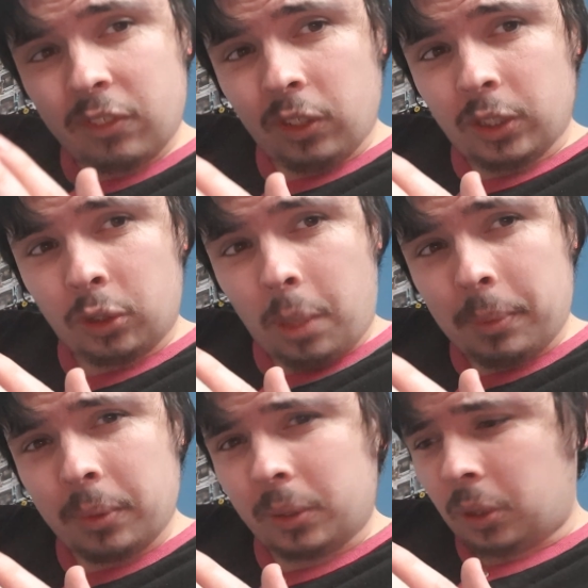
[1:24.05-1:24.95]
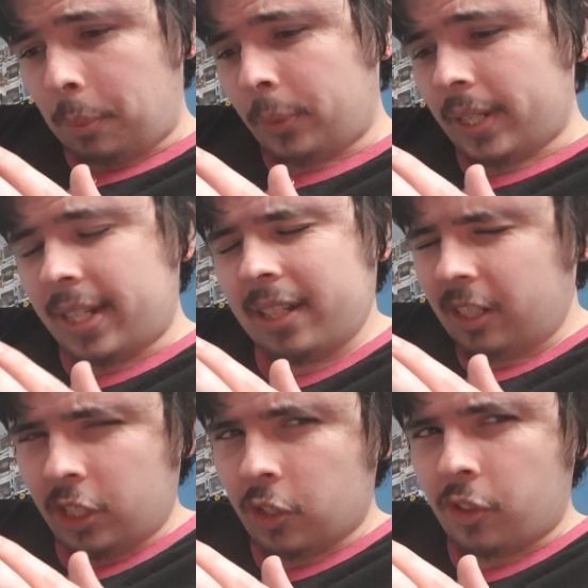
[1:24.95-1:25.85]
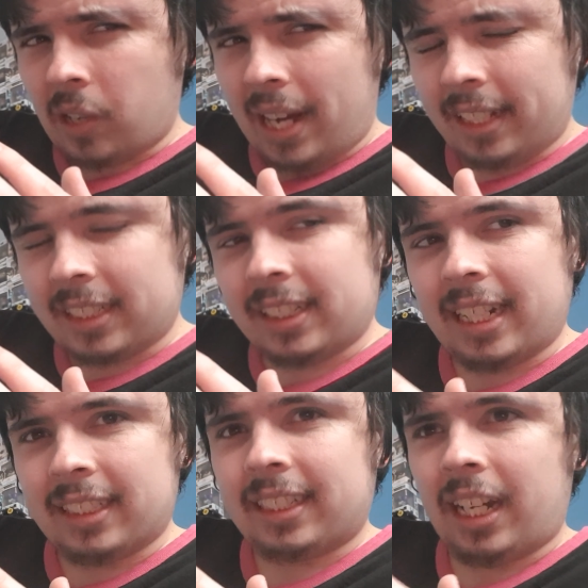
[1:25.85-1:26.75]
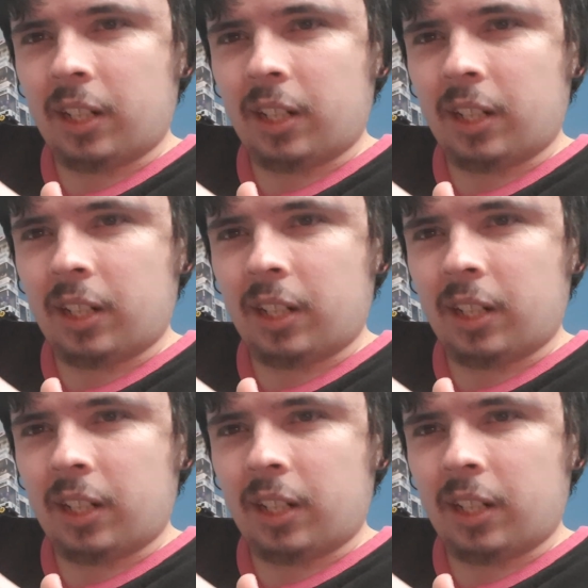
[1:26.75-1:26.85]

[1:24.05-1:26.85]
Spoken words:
for the WWE United States title.